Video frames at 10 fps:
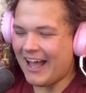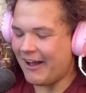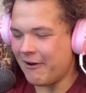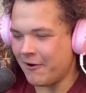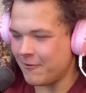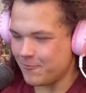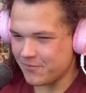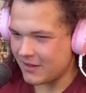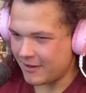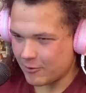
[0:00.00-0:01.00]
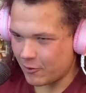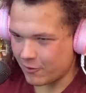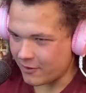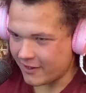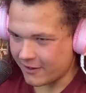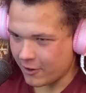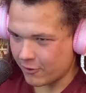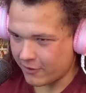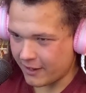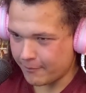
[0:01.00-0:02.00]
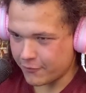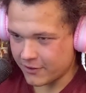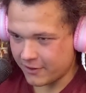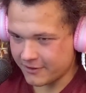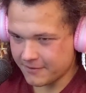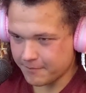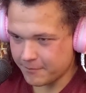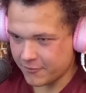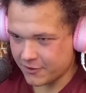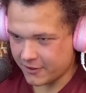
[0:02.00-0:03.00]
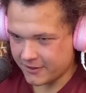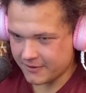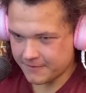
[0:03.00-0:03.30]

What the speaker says: Oh, Odelay, I'm moving on.